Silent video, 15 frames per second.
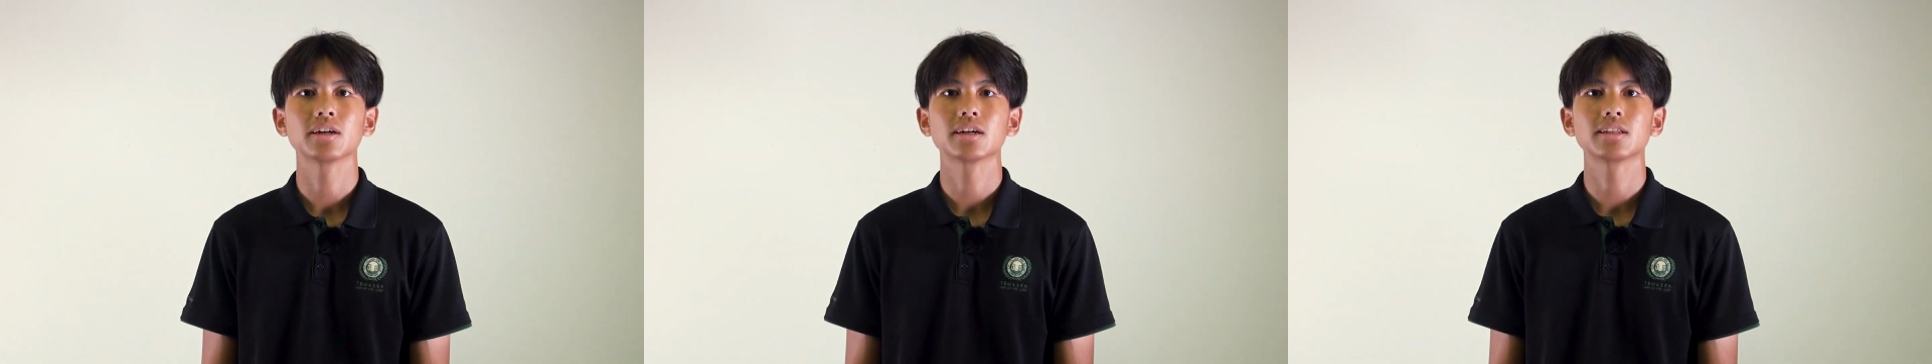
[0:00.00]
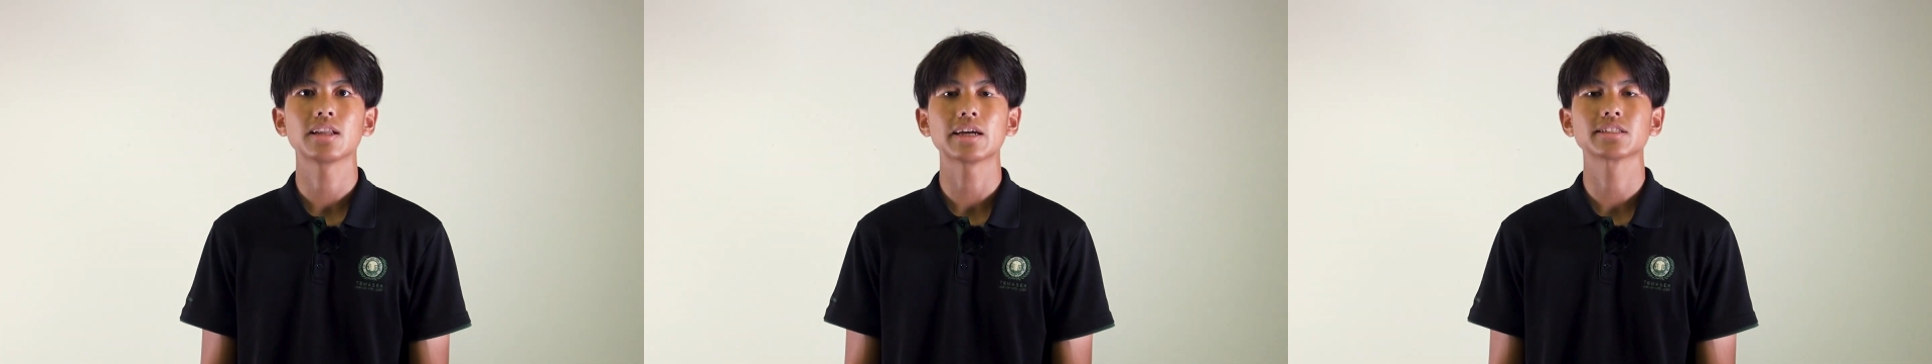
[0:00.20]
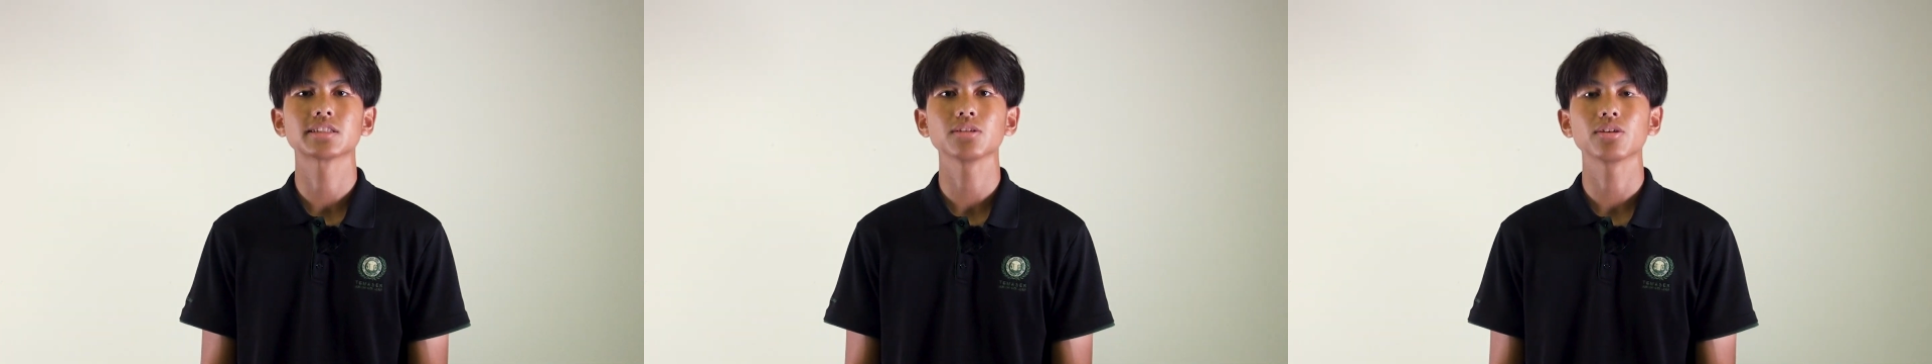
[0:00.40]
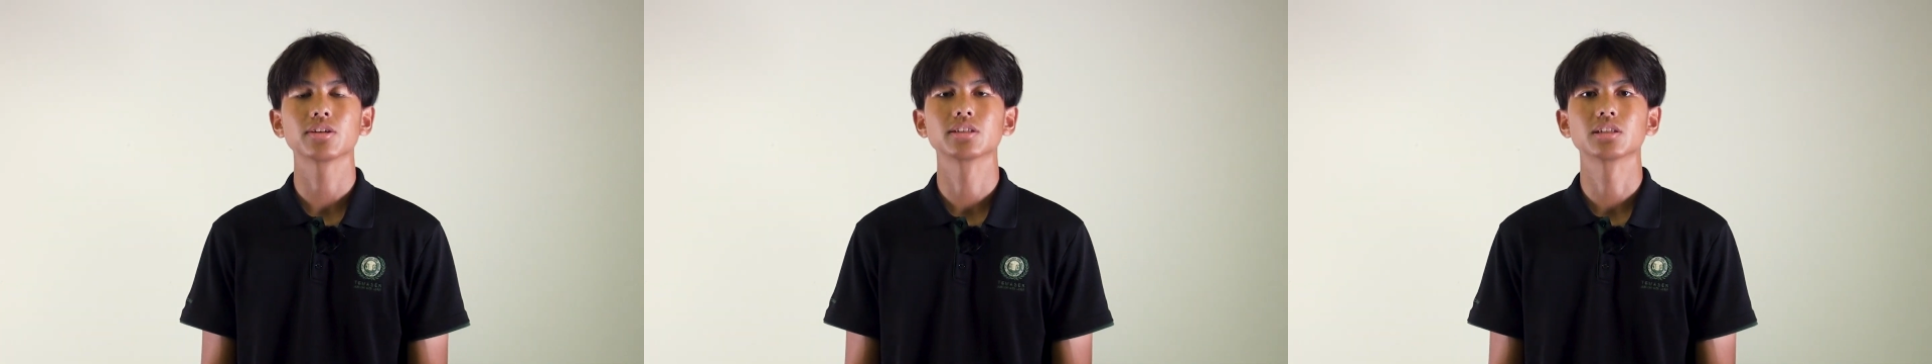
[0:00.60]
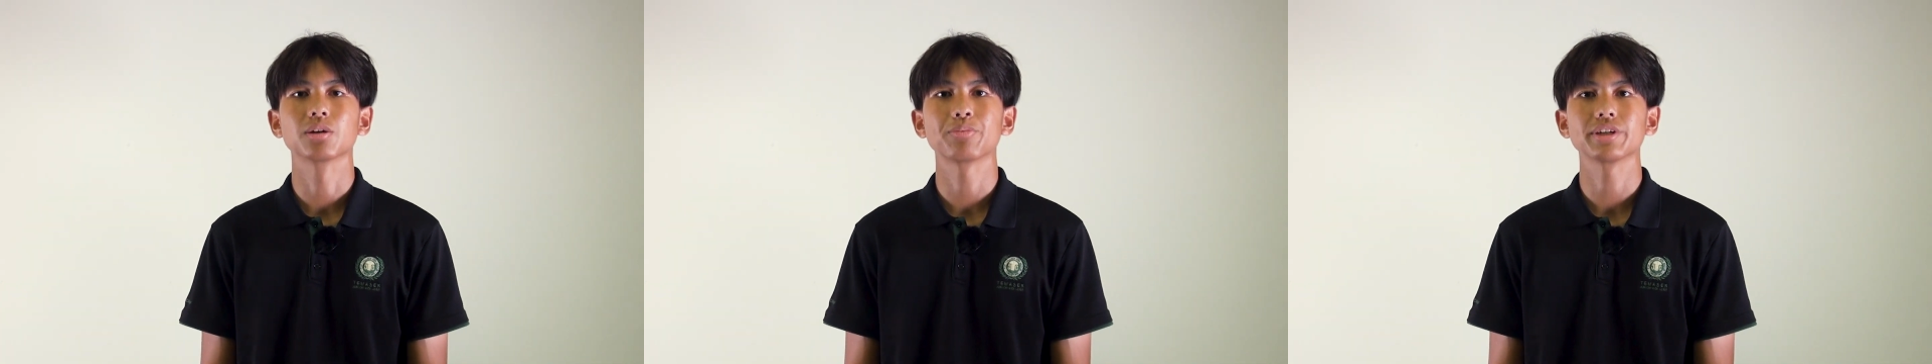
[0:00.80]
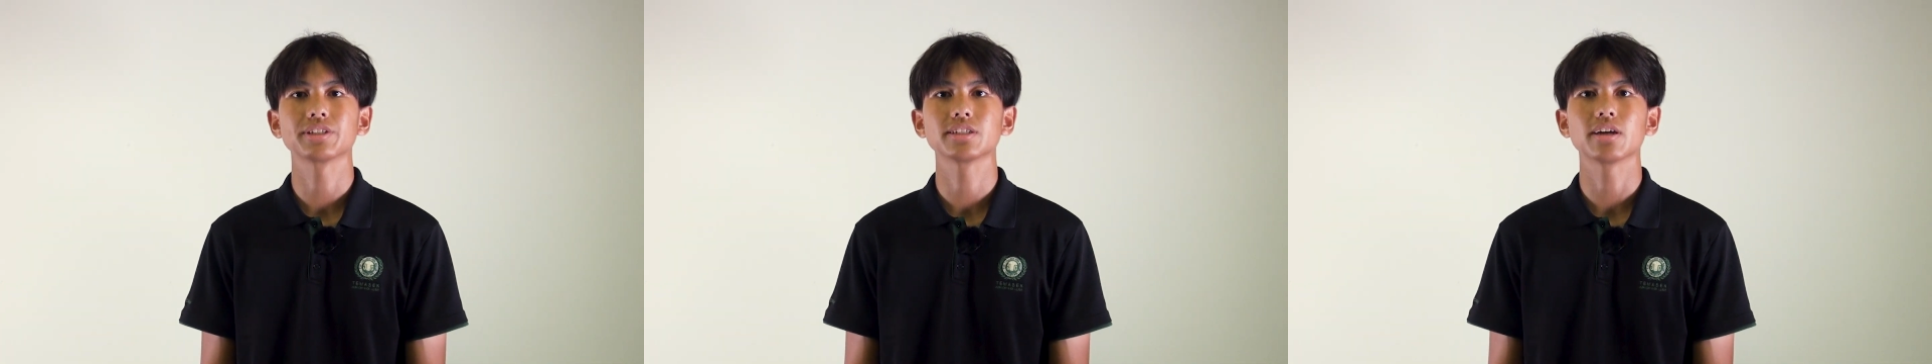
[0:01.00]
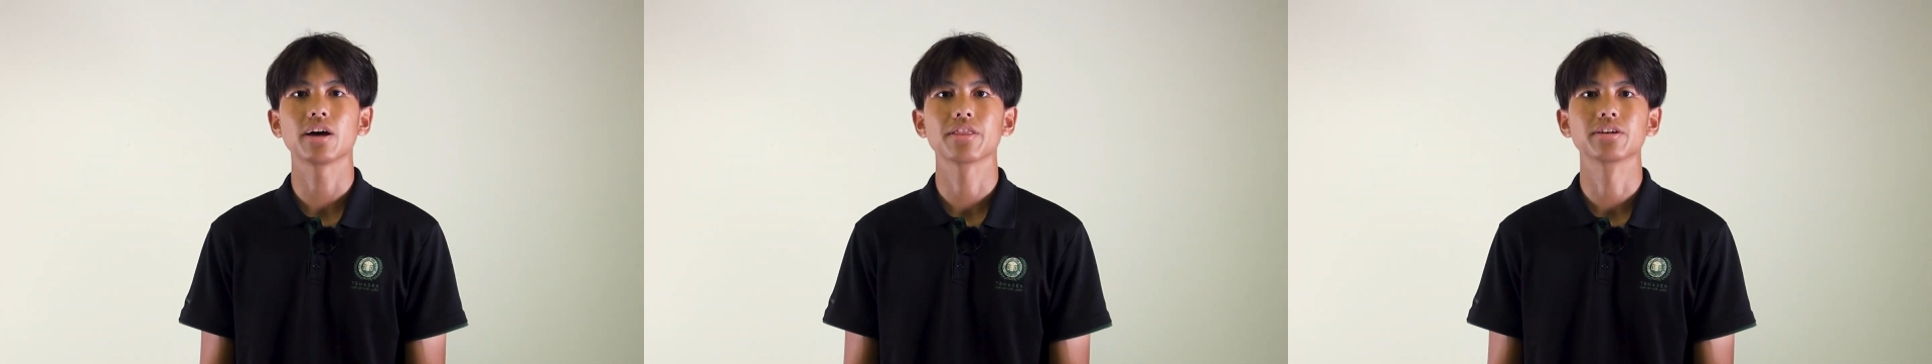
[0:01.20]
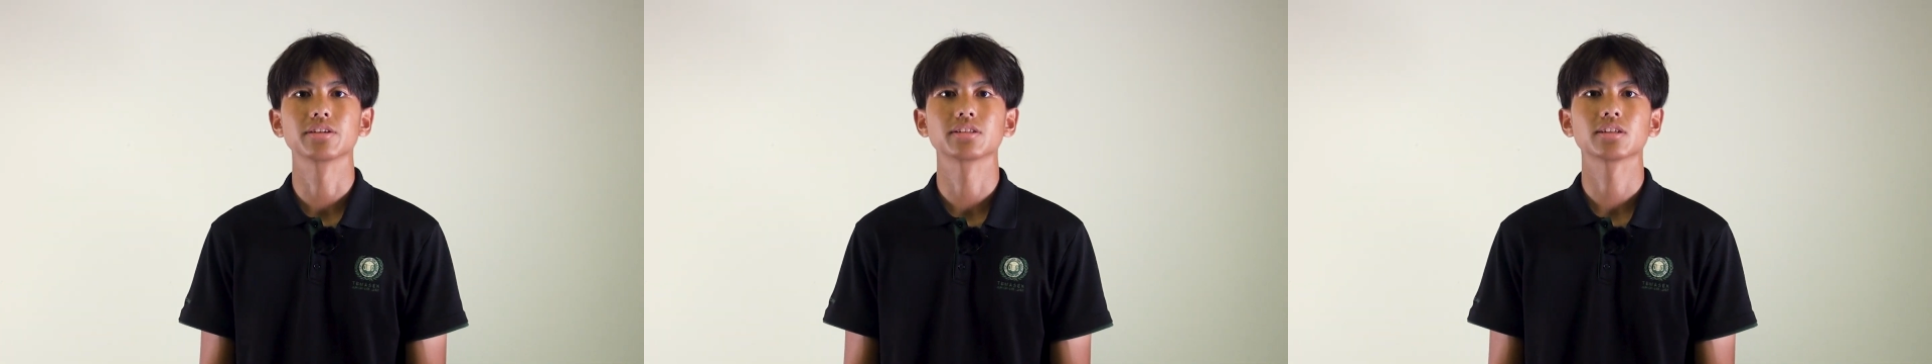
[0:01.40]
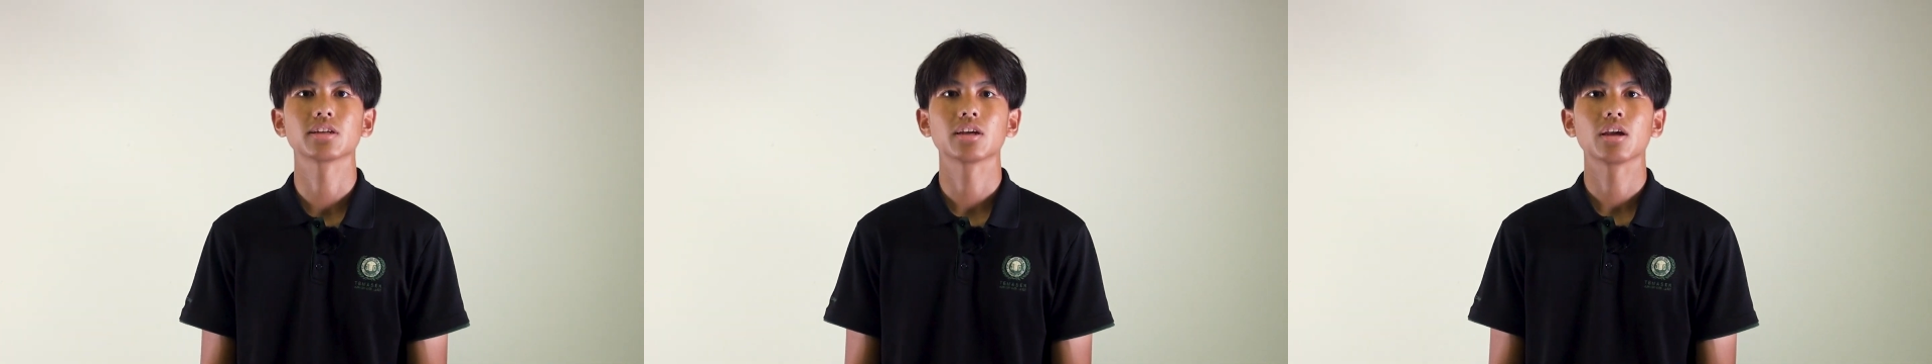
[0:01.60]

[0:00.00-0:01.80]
lies not in suppressing others,